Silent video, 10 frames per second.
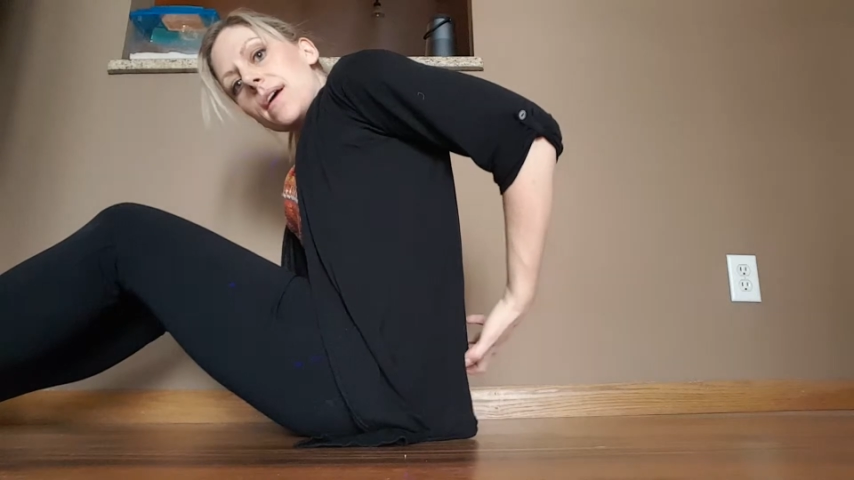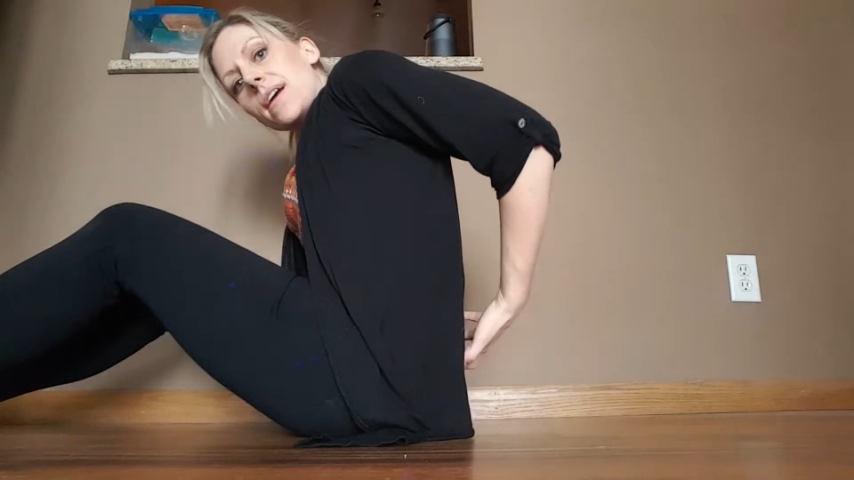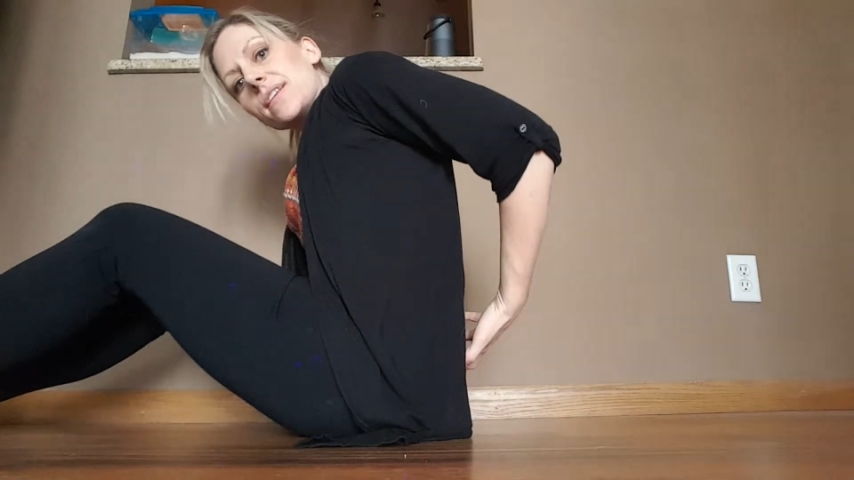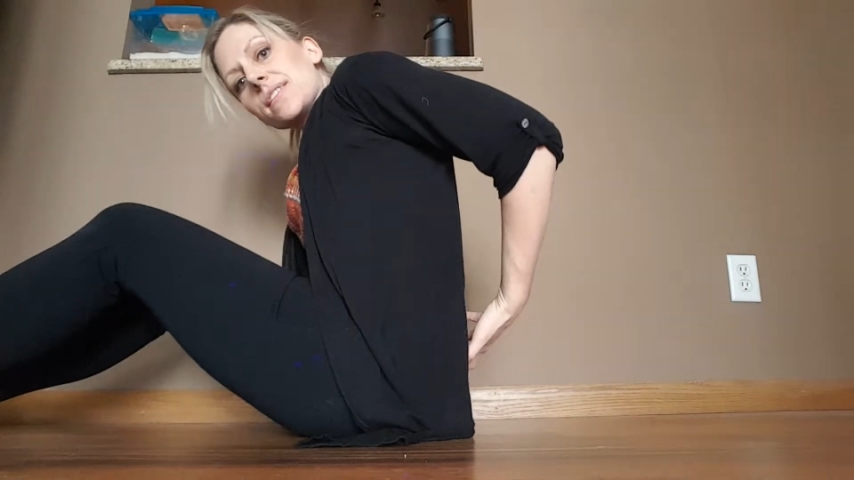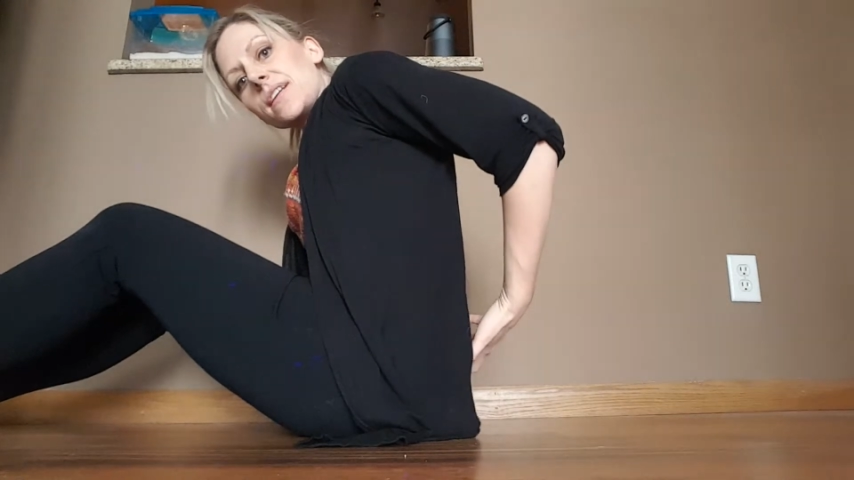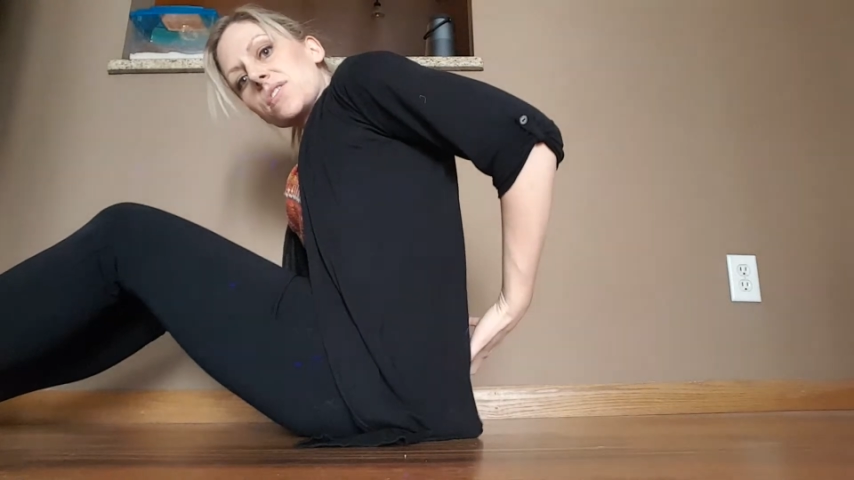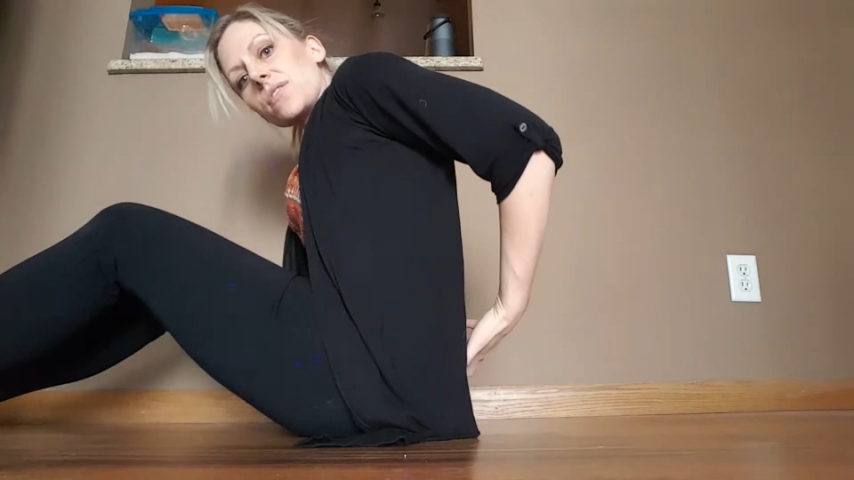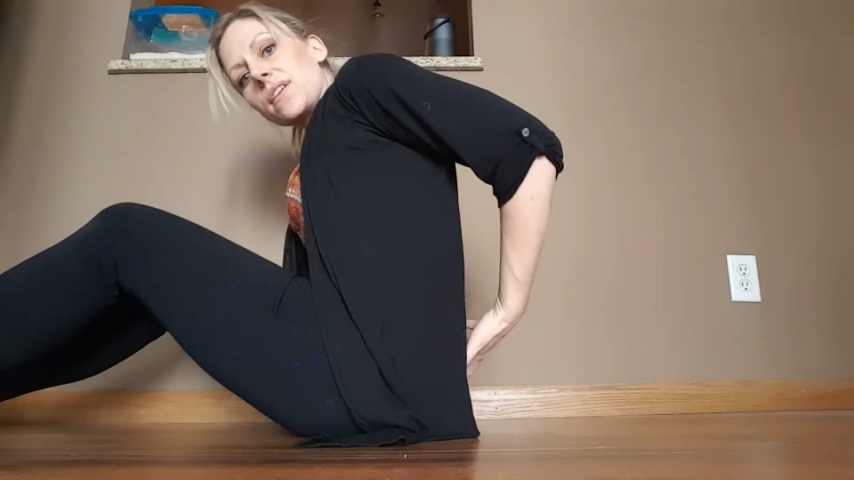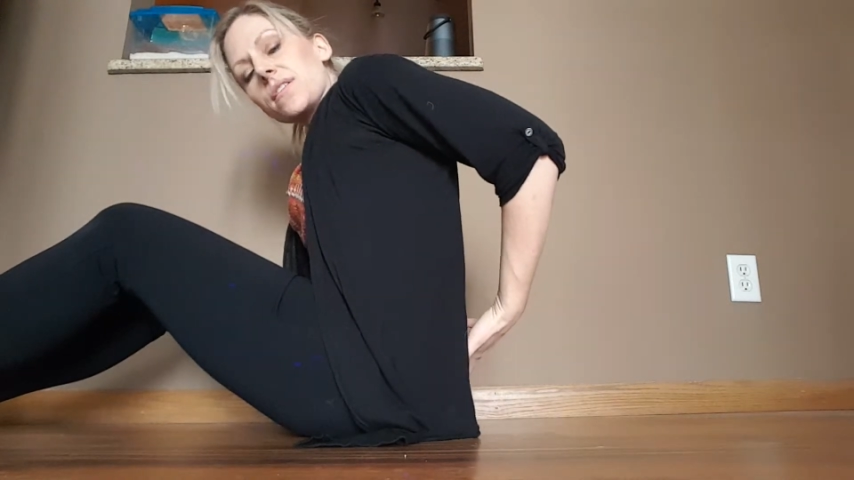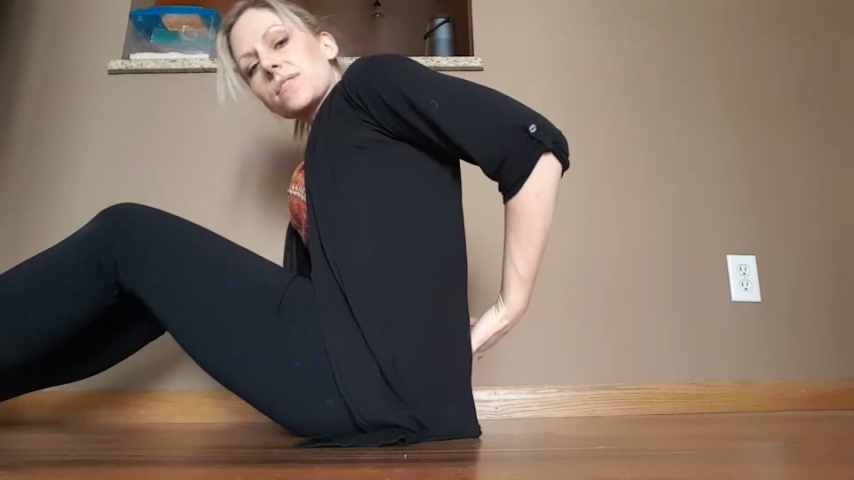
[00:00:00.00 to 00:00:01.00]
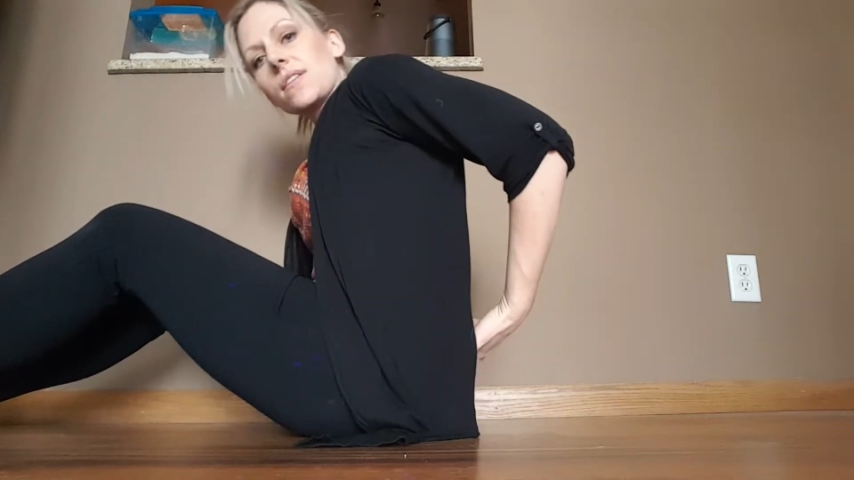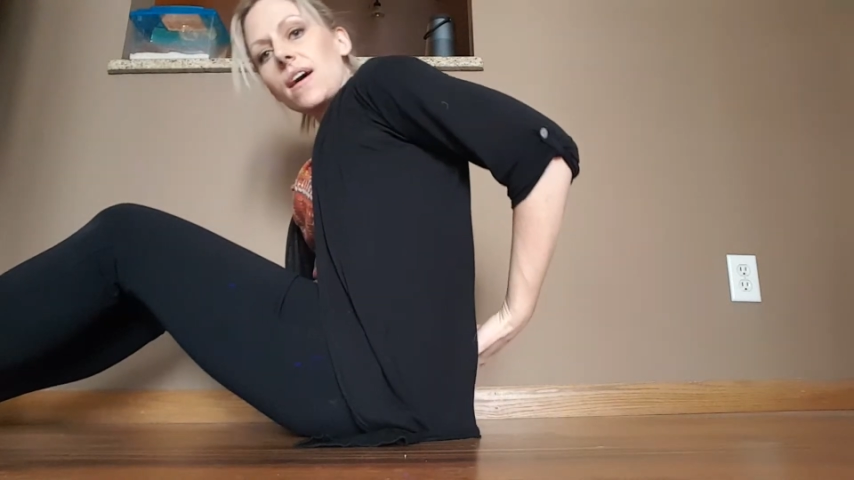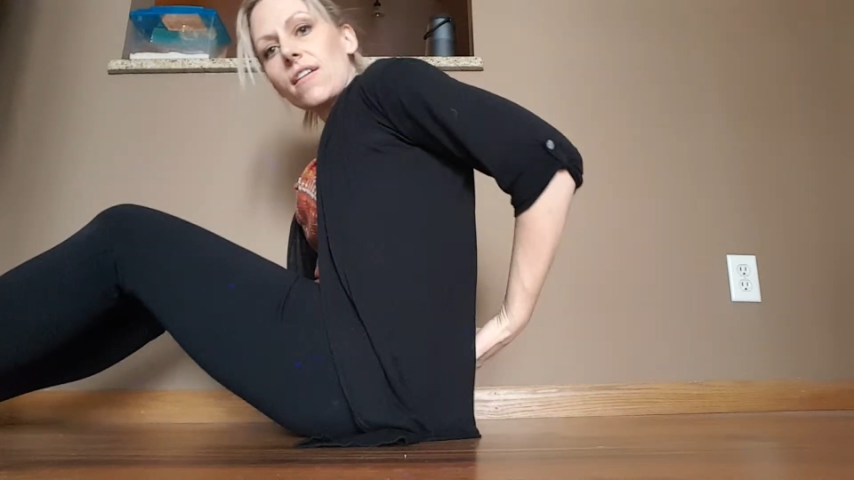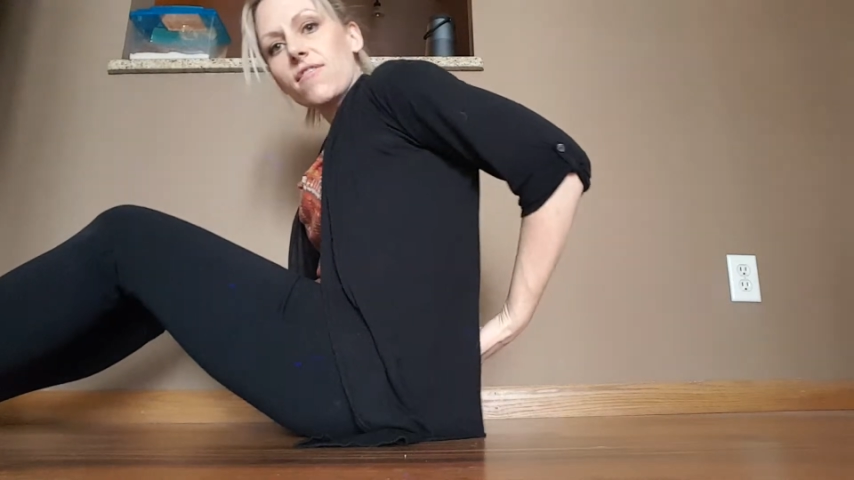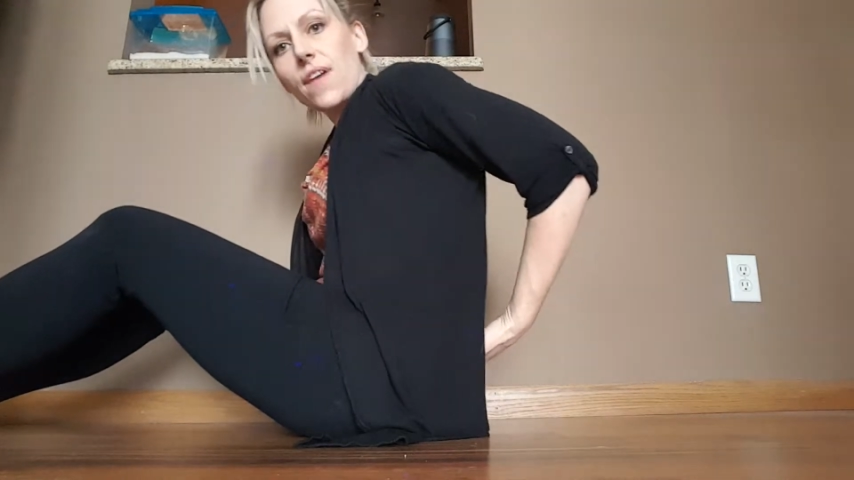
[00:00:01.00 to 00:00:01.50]
and essentially there's a
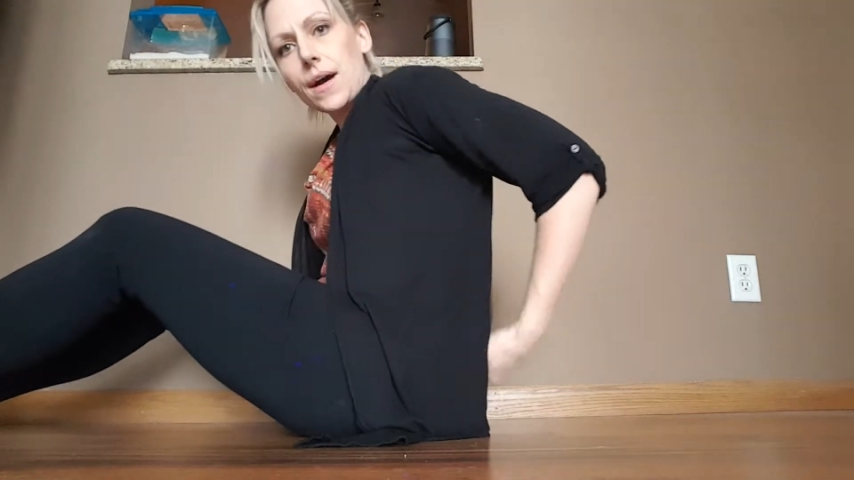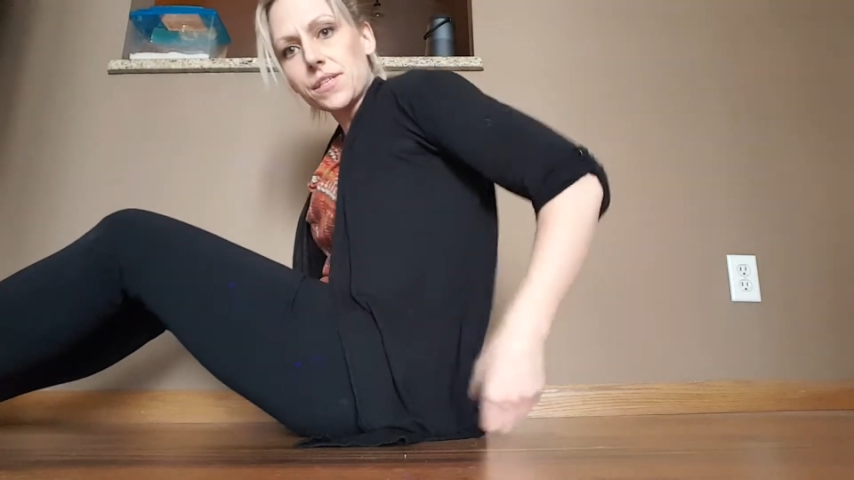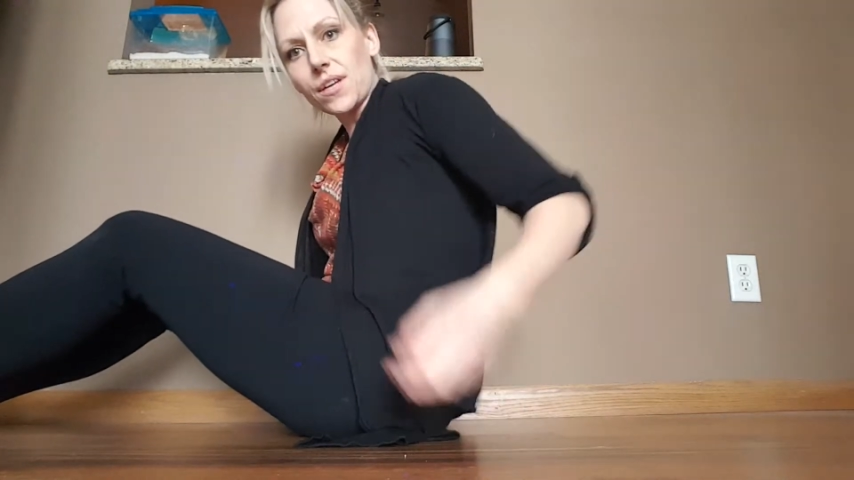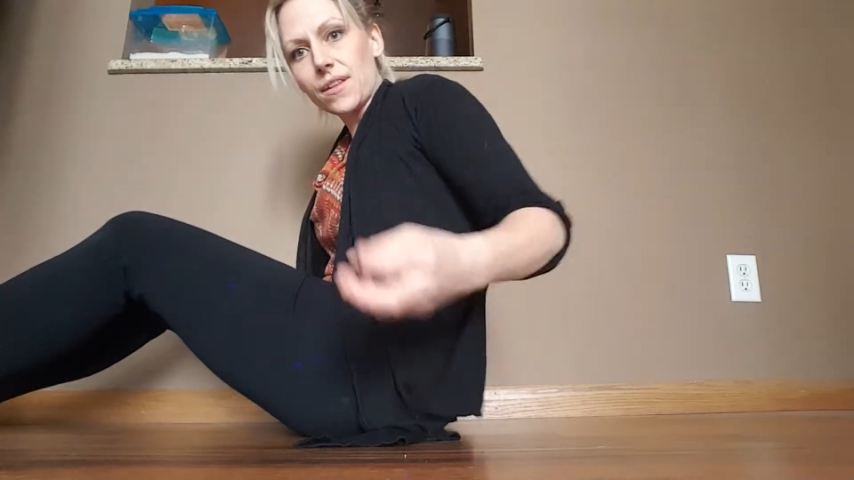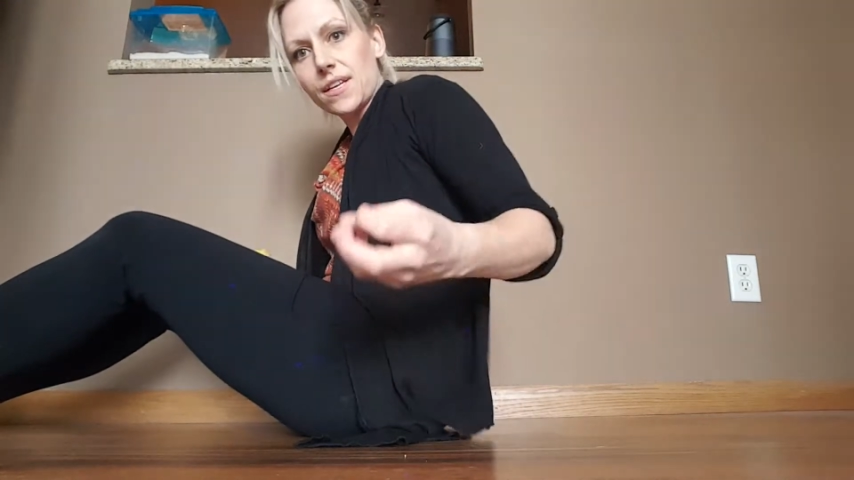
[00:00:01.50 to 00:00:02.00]
lot of fascia,